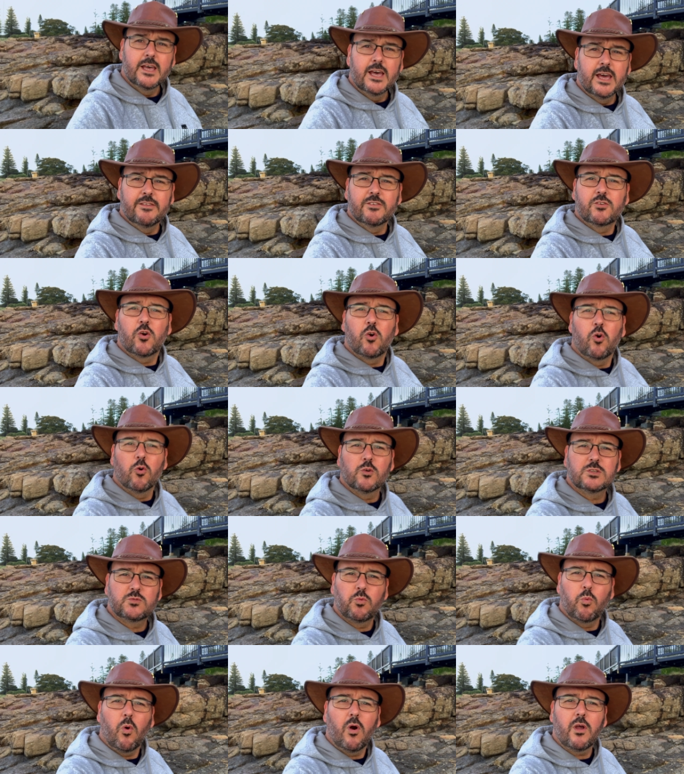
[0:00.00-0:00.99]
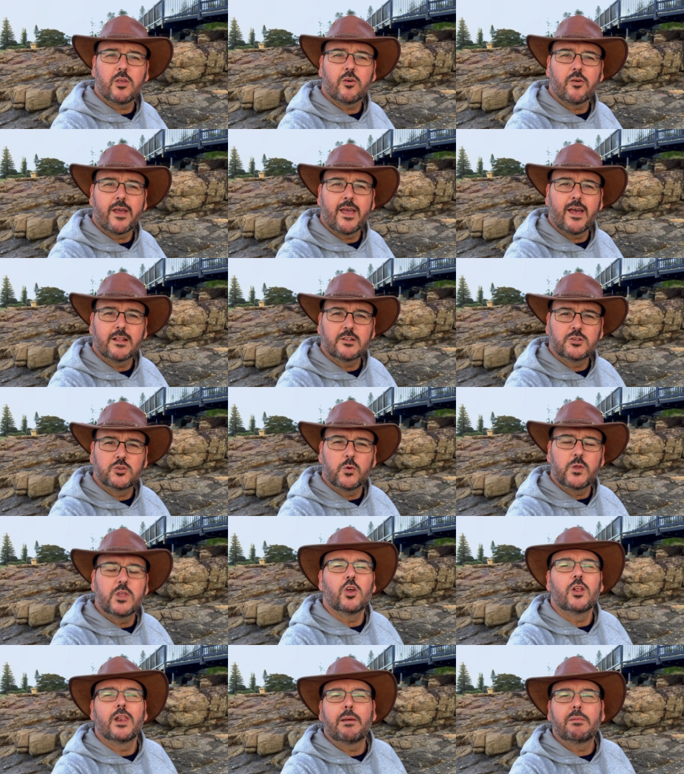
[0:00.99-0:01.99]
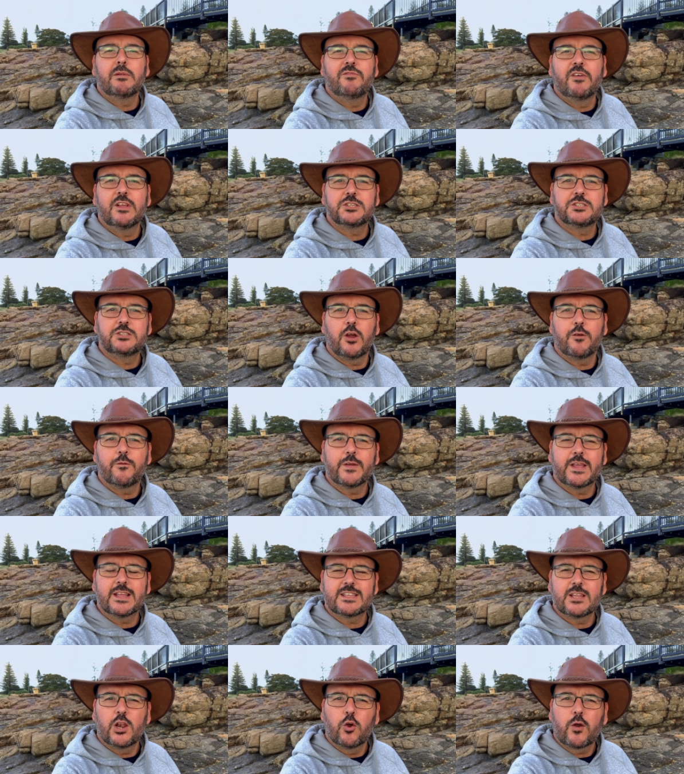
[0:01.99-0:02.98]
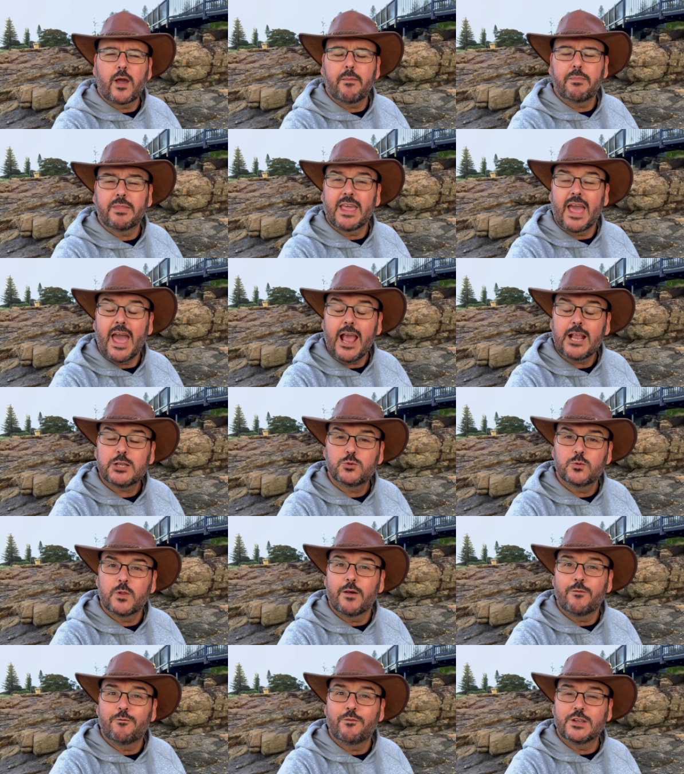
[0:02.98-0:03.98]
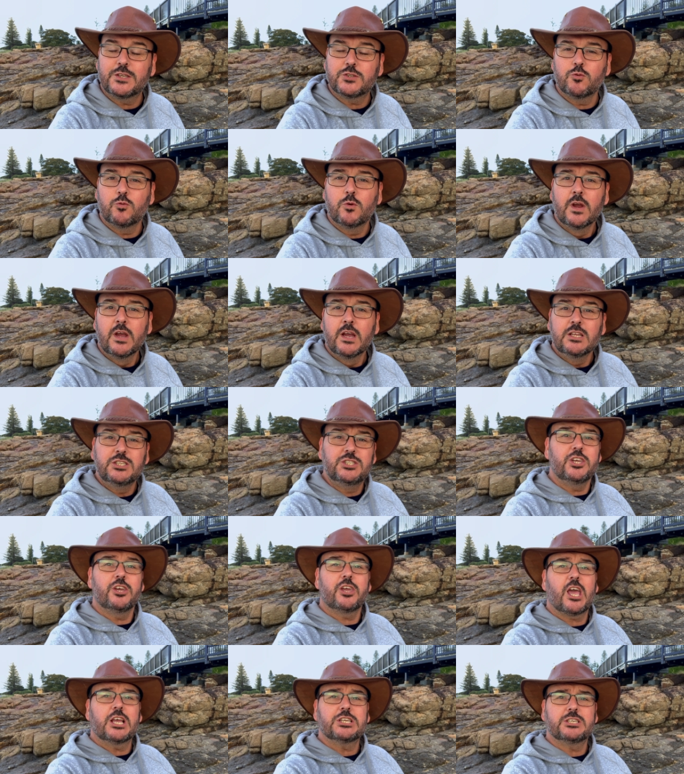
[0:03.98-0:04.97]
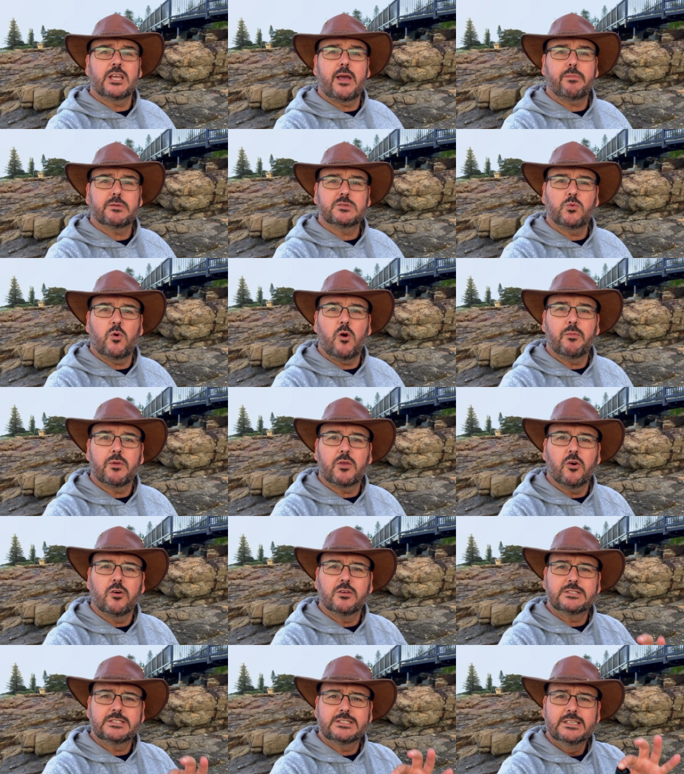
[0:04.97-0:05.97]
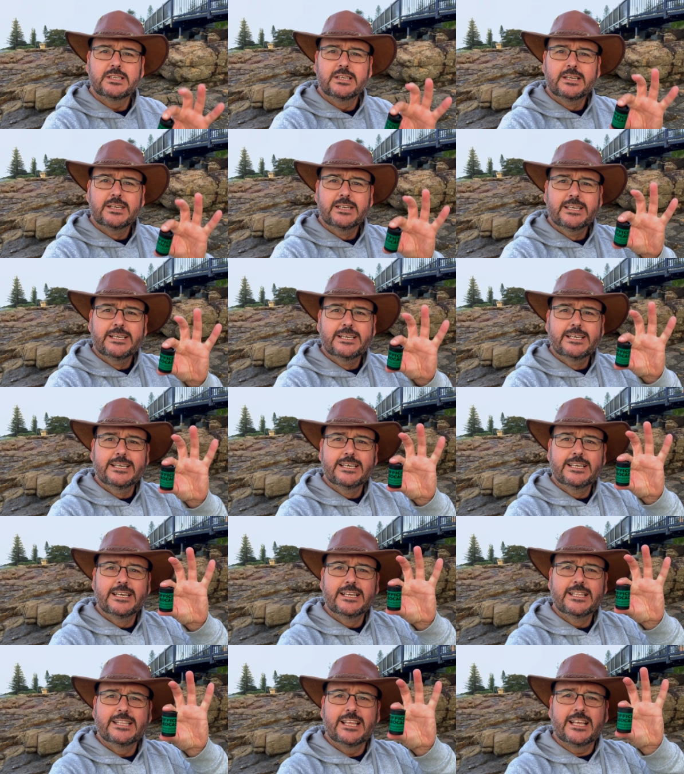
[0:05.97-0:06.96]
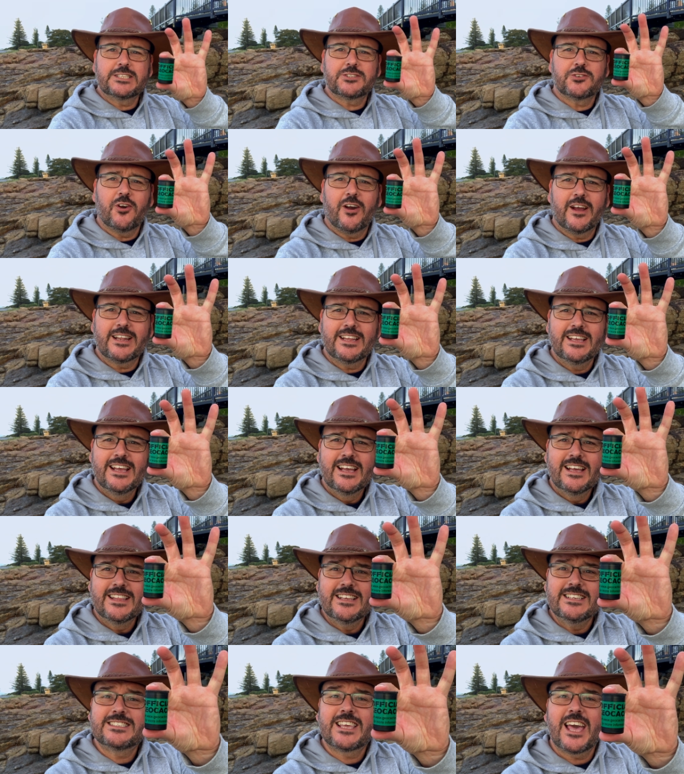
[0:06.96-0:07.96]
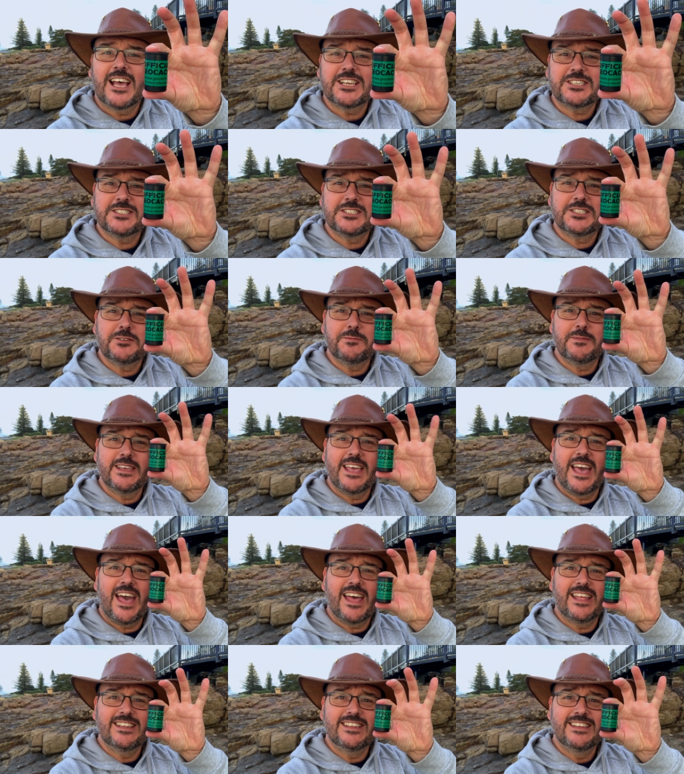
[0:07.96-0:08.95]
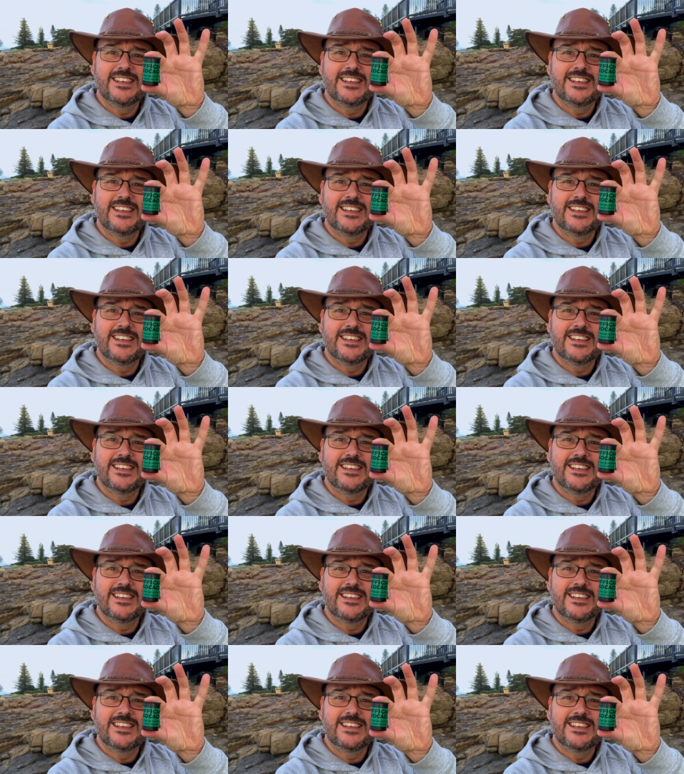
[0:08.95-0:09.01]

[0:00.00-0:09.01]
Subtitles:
And of course, while you're out doing your lab adventure, don't forget to look up the actual official geocaching app as well, because that's right, there's caches to be had.